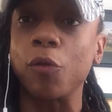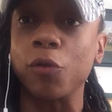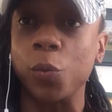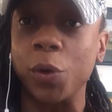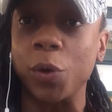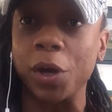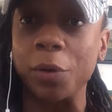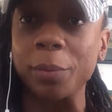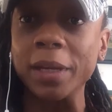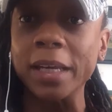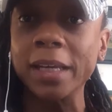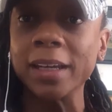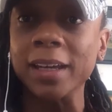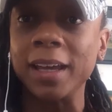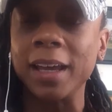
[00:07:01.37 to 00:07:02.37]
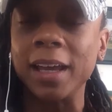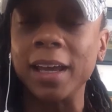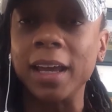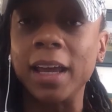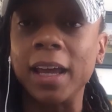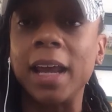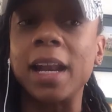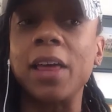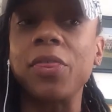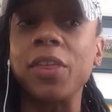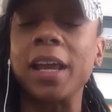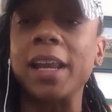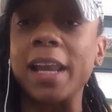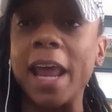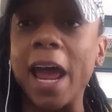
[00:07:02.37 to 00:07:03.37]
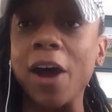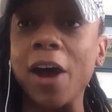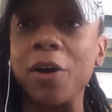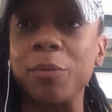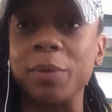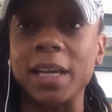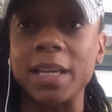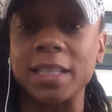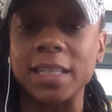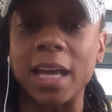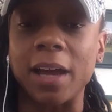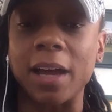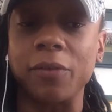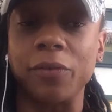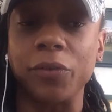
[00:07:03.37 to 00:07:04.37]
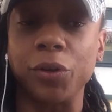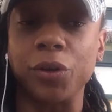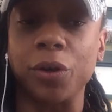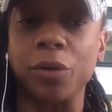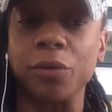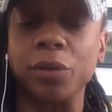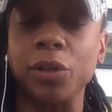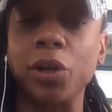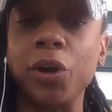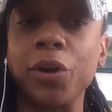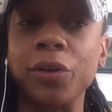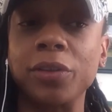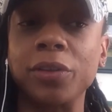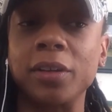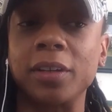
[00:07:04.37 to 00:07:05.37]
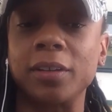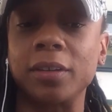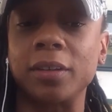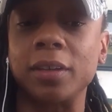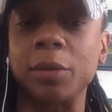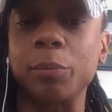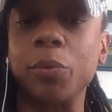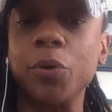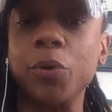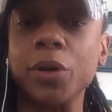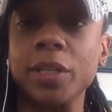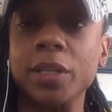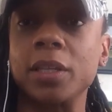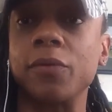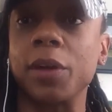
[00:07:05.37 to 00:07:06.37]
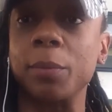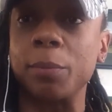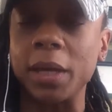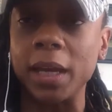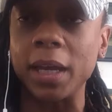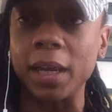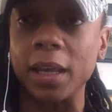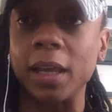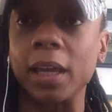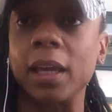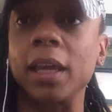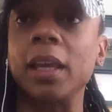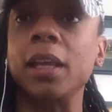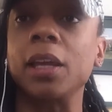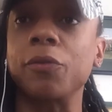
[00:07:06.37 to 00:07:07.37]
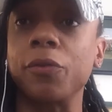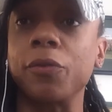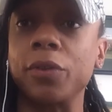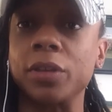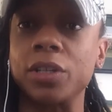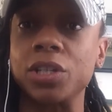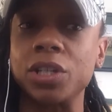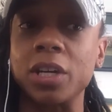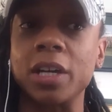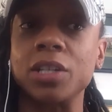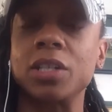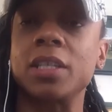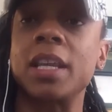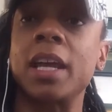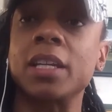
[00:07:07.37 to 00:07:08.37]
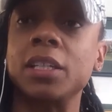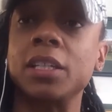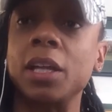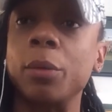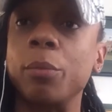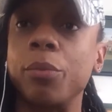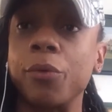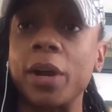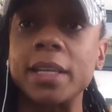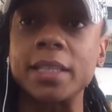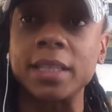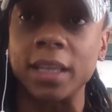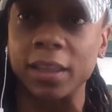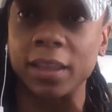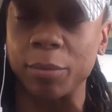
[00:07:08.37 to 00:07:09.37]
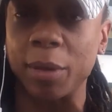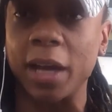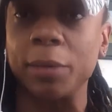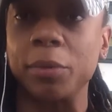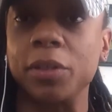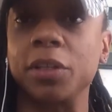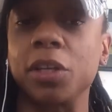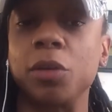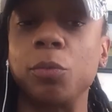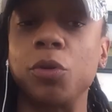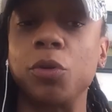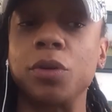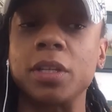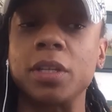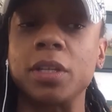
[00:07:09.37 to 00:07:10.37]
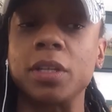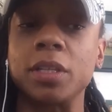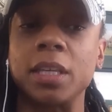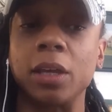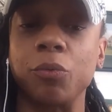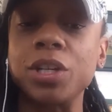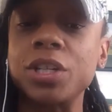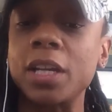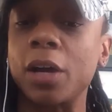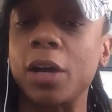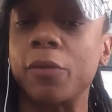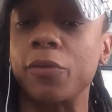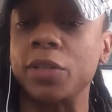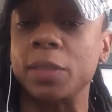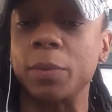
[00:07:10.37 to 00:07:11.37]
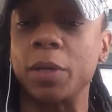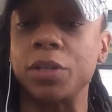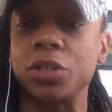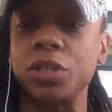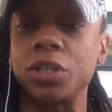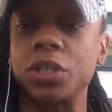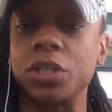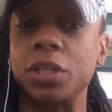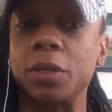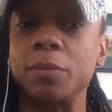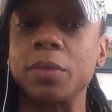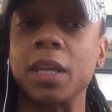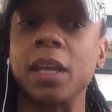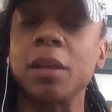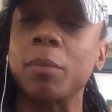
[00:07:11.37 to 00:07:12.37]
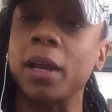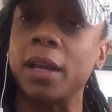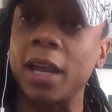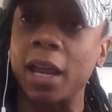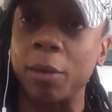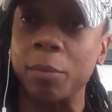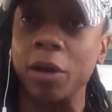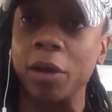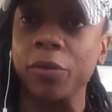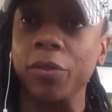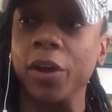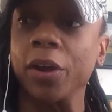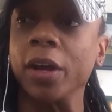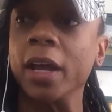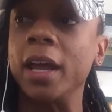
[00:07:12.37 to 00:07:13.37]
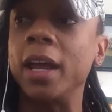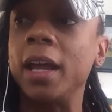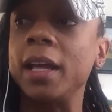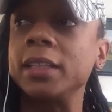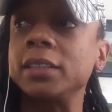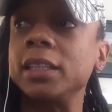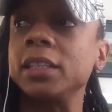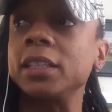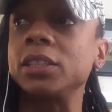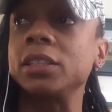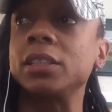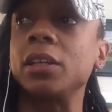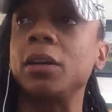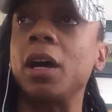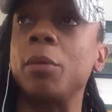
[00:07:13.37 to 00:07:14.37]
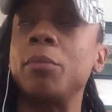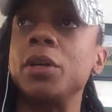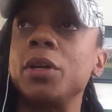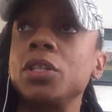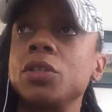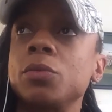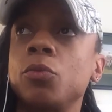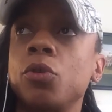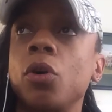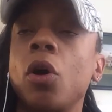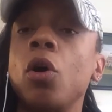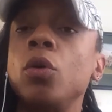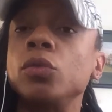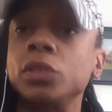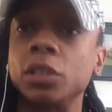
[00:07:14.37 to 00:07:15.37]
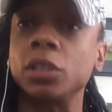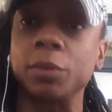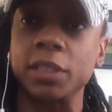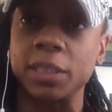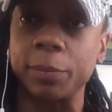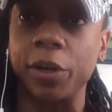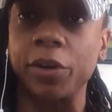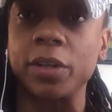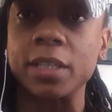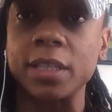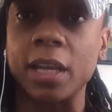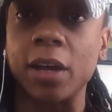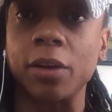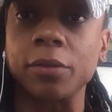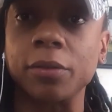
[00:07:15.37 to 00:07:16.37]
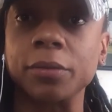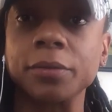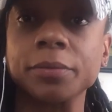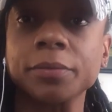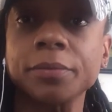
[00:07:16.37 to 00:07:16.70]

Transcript: of overwhelming. And I think now, because I've, learned the importance of competing and getting in front of the judge, is actually embracing the bodybuilding community, reaching out for sponsorships, getting my name out there. It's just a much more wholesome experience now.